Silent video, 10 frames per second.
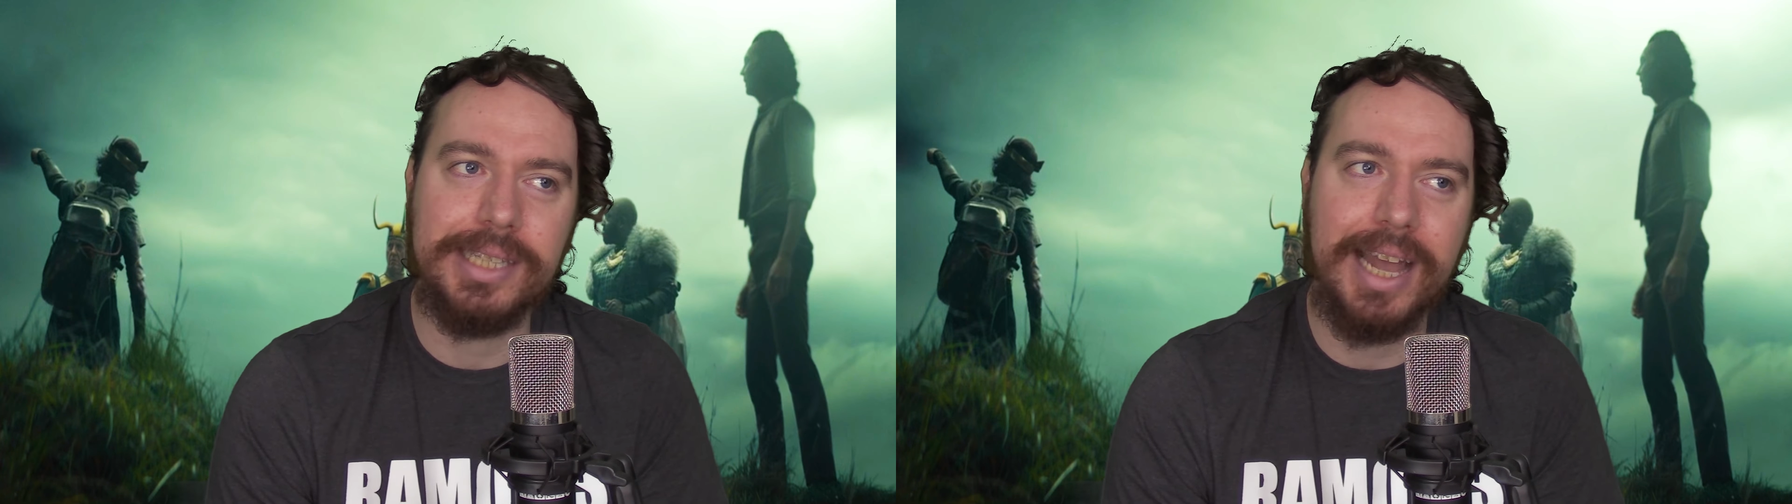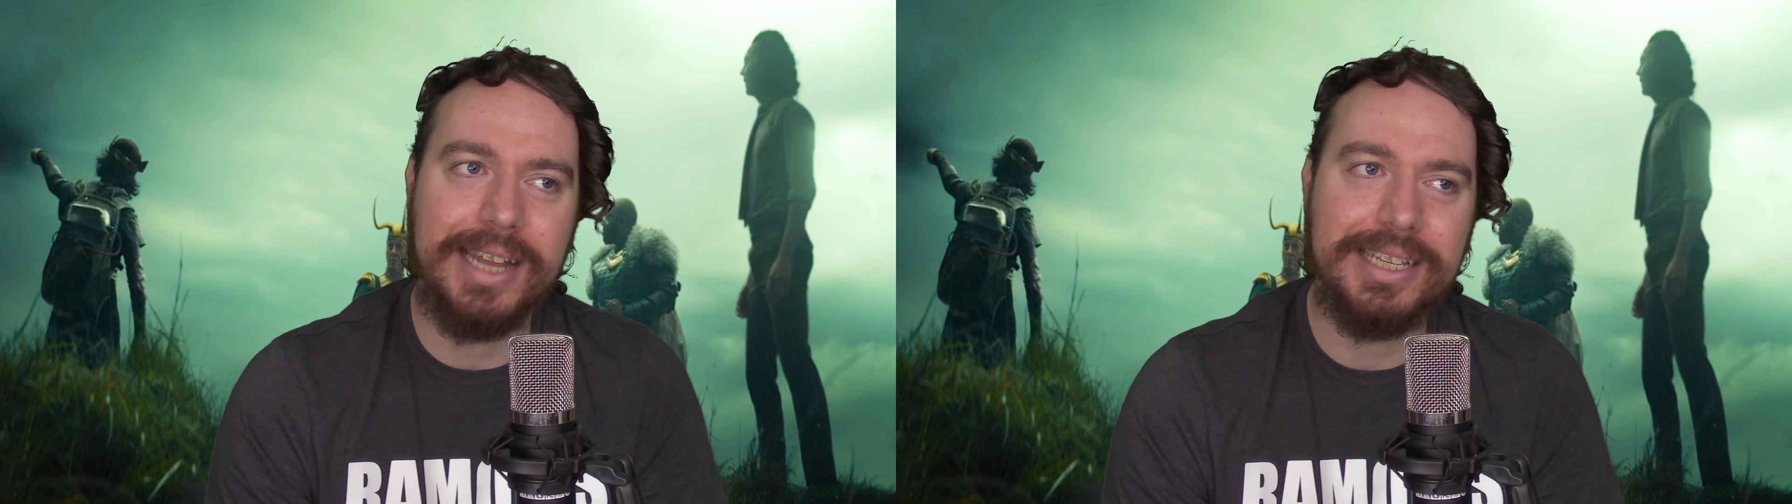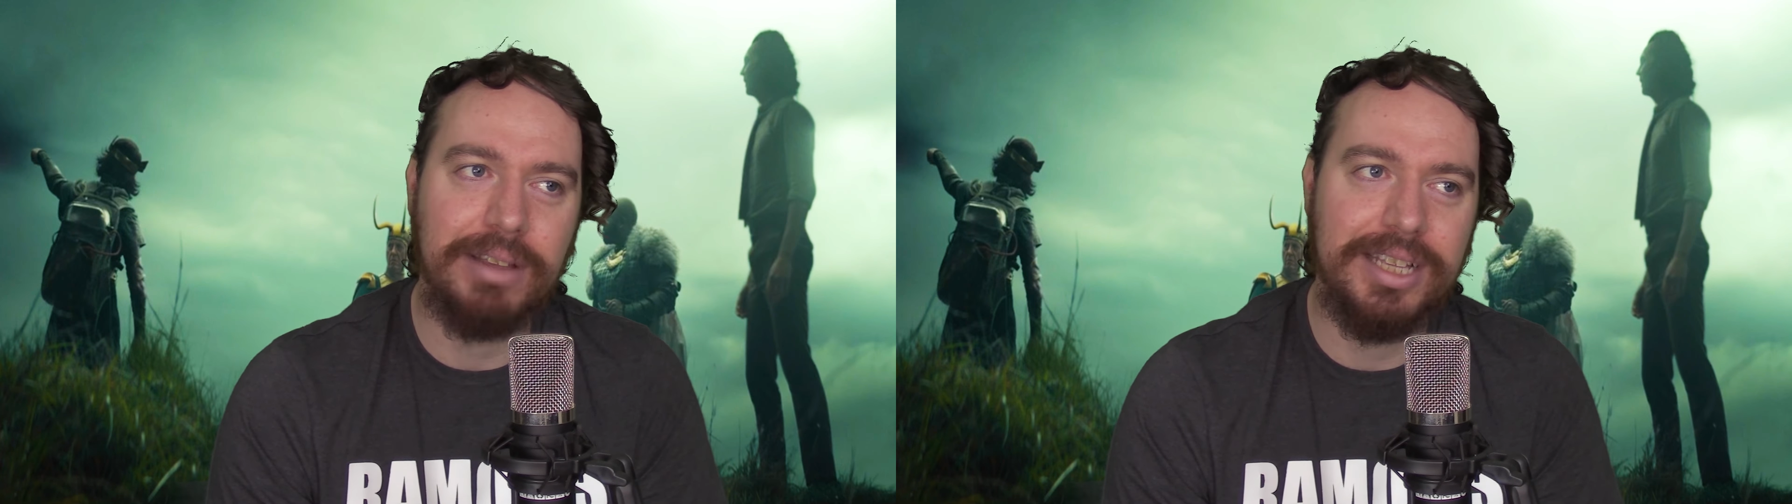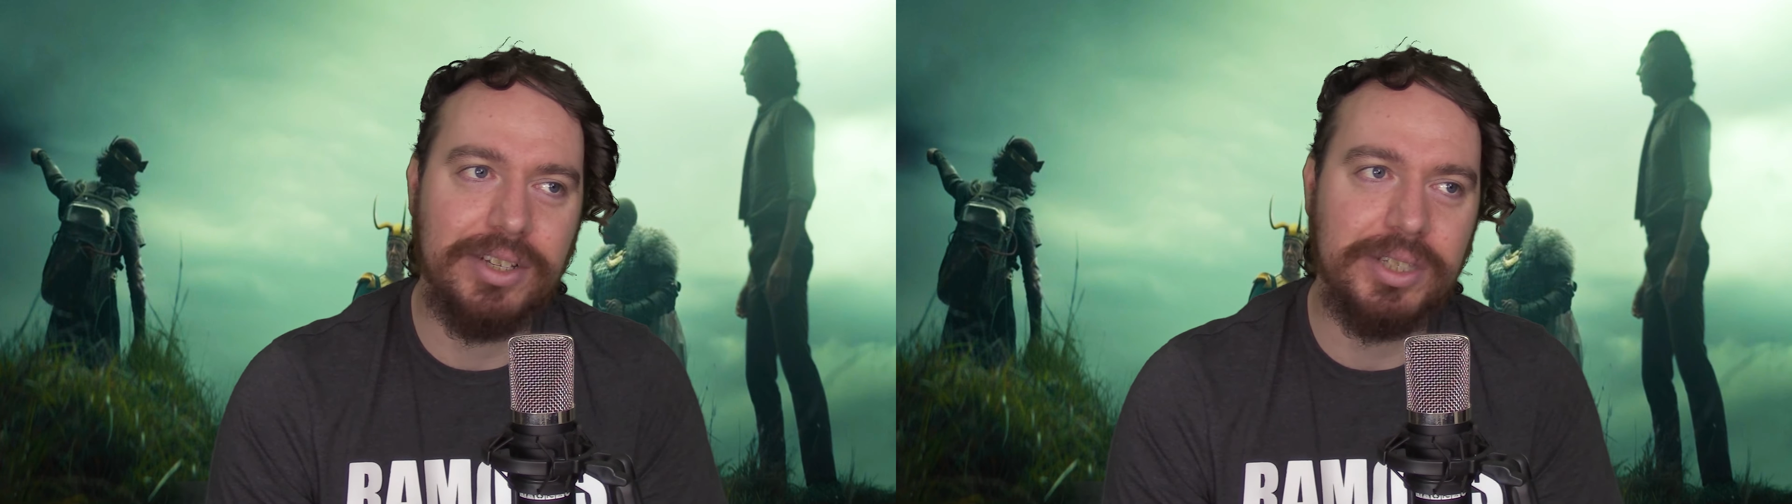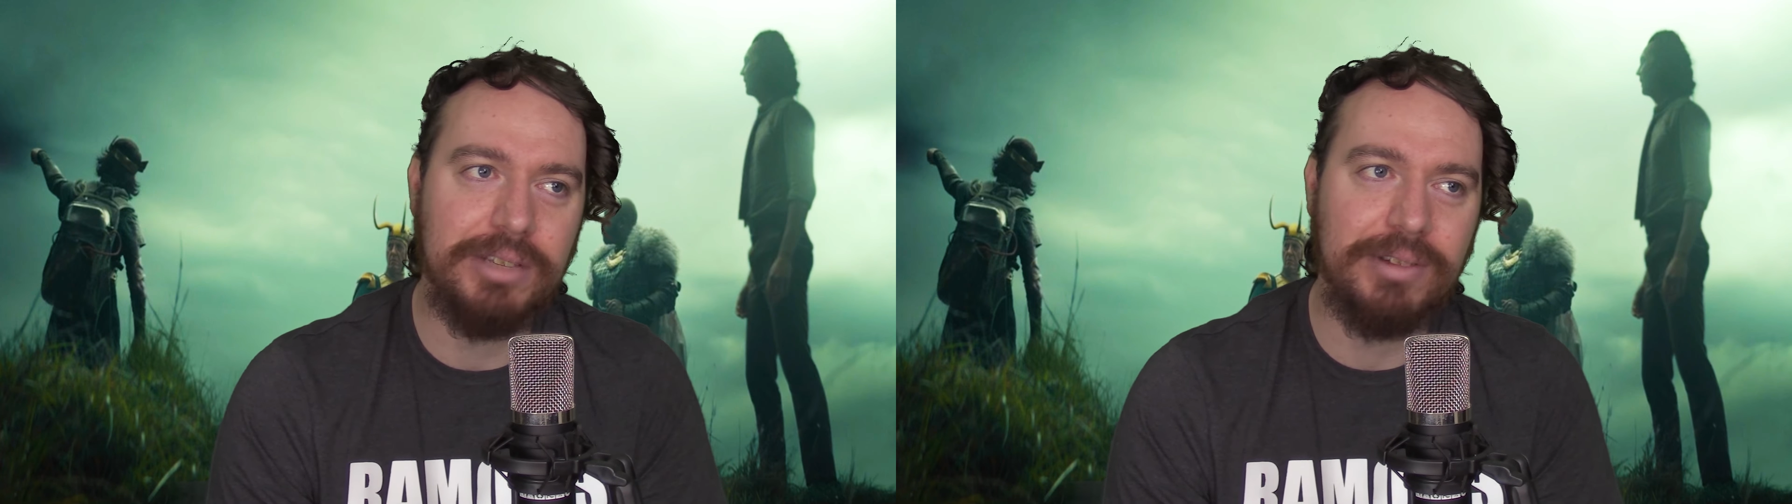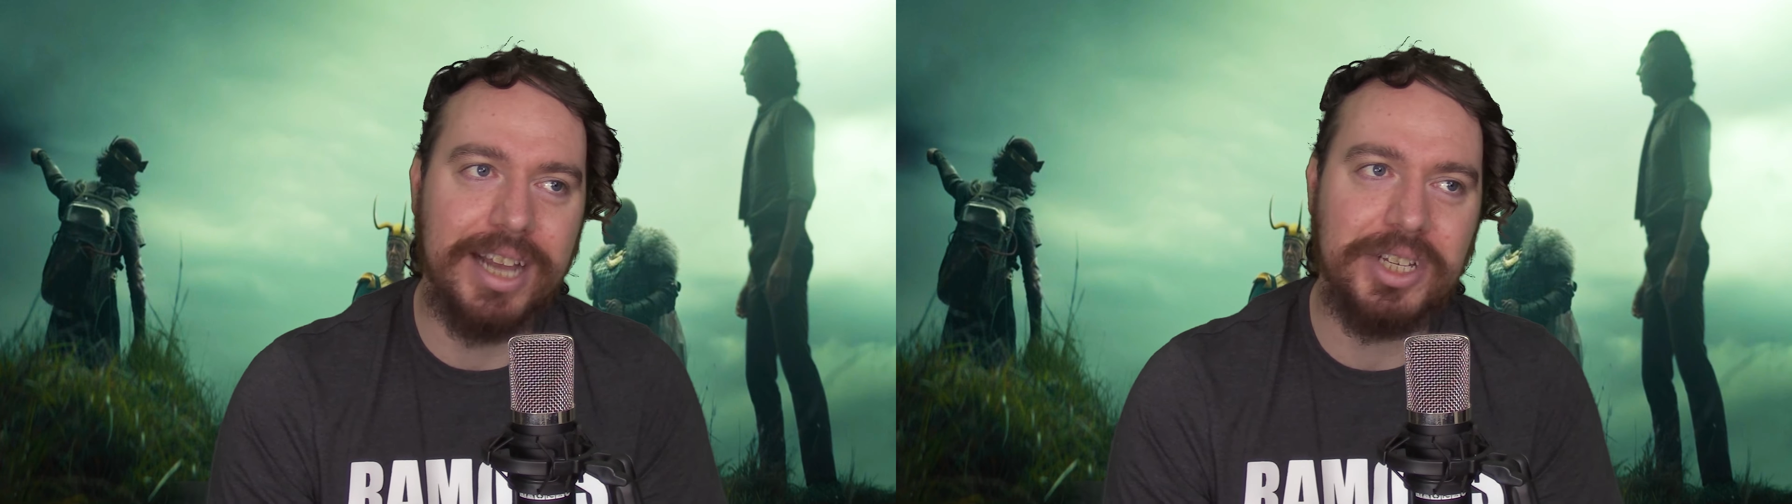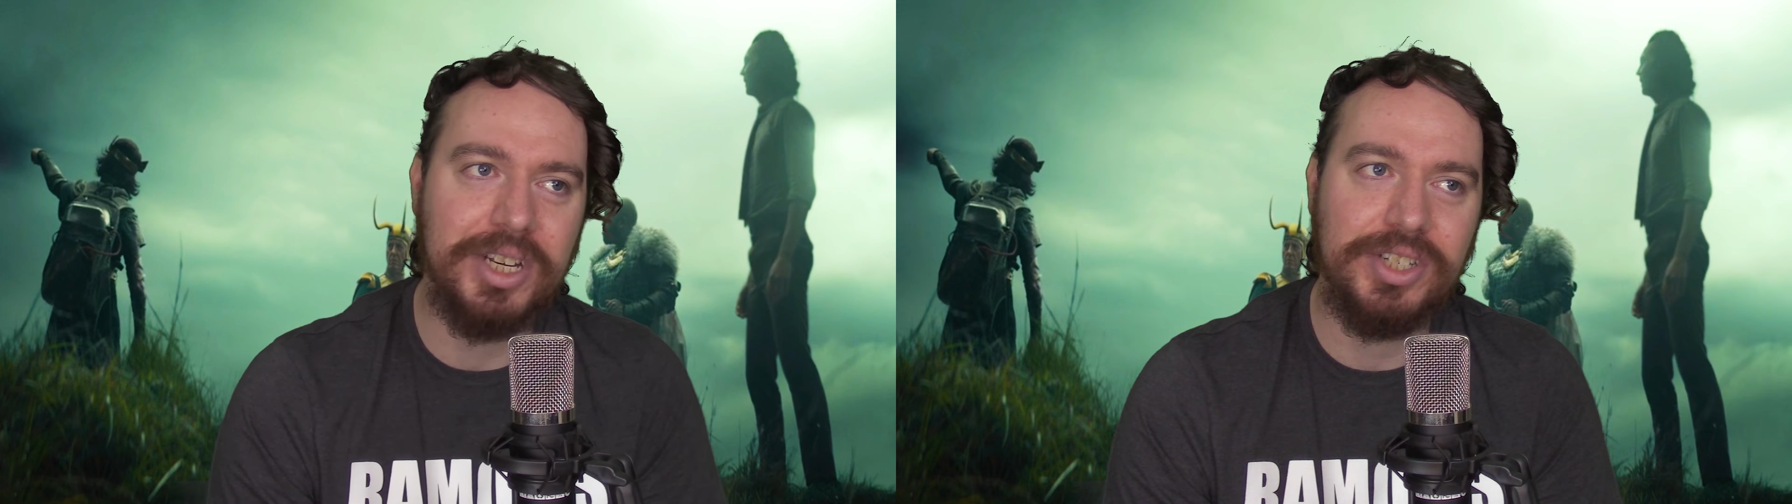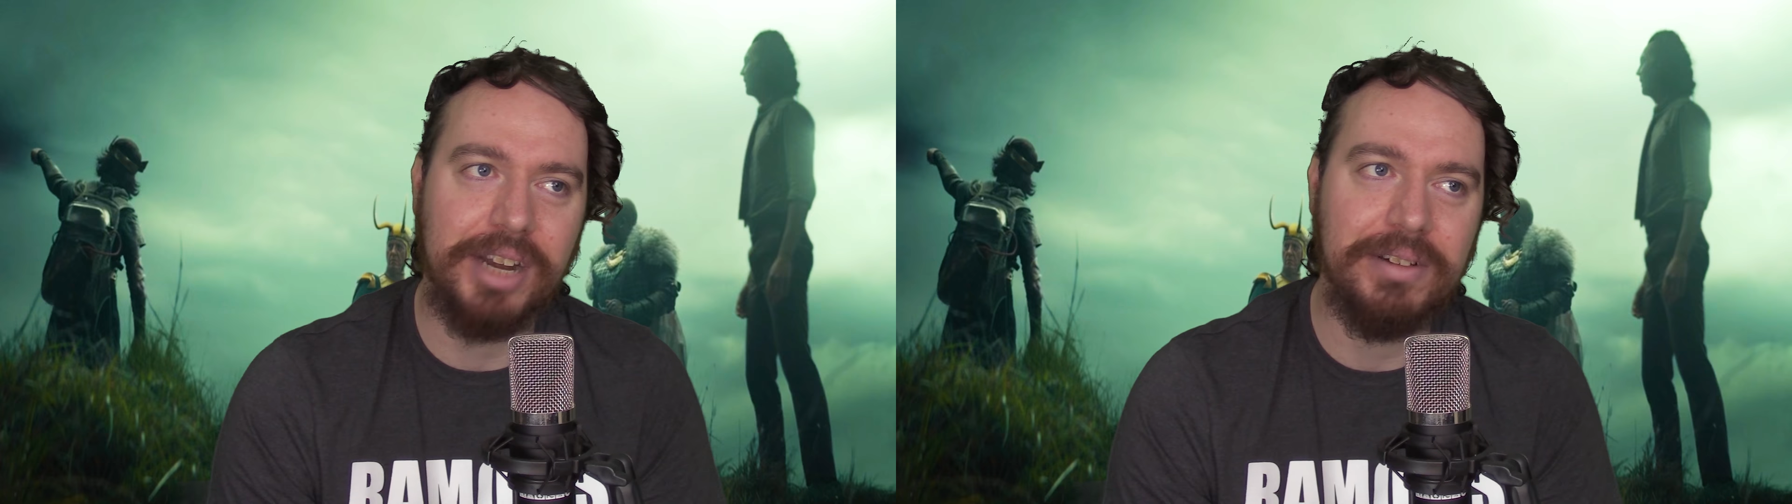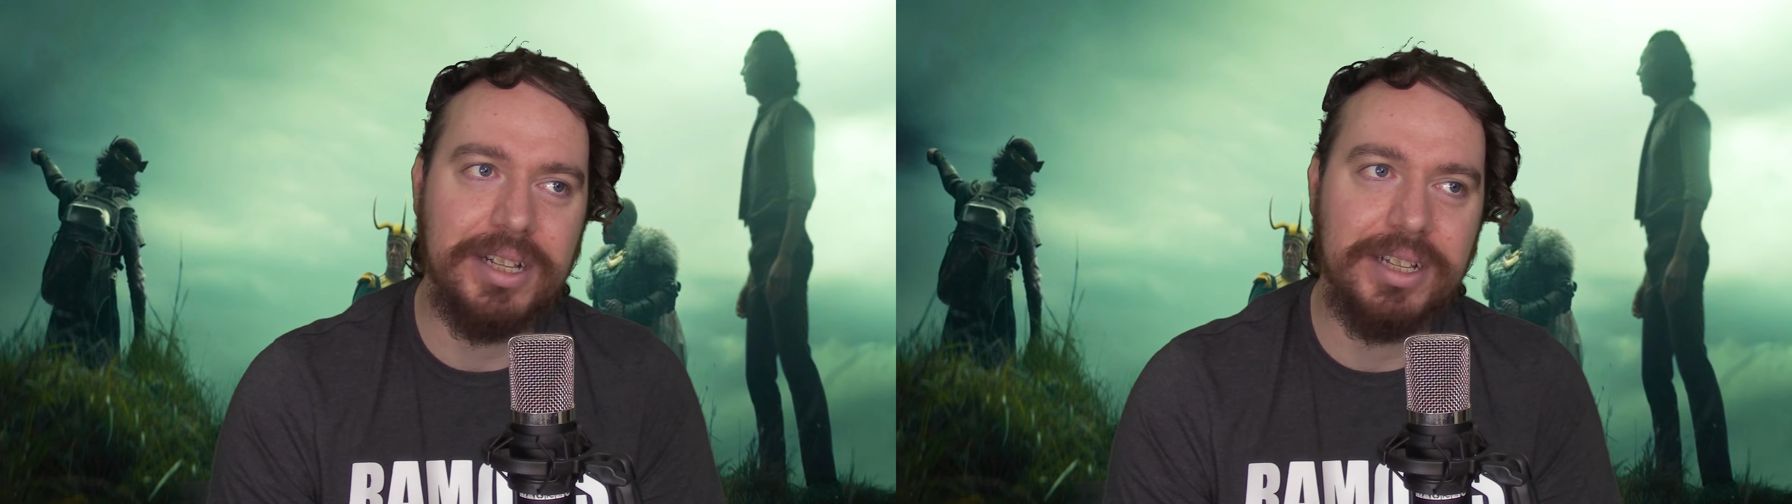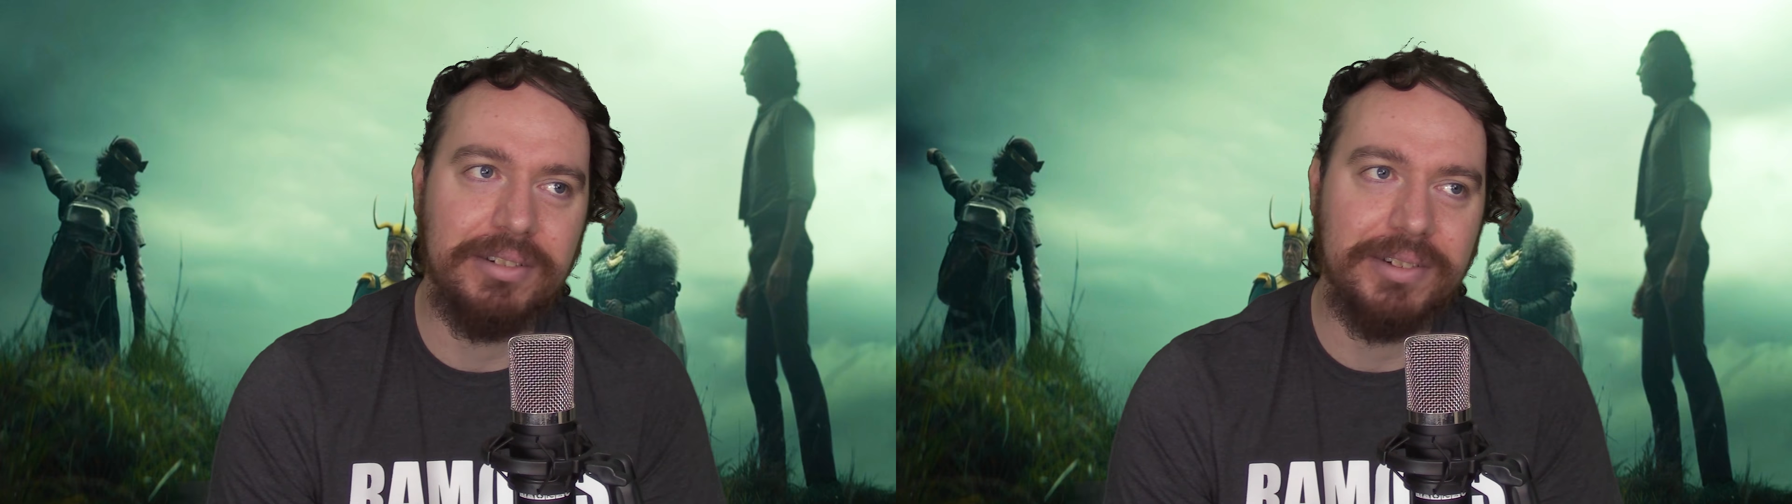And his just his reaction in general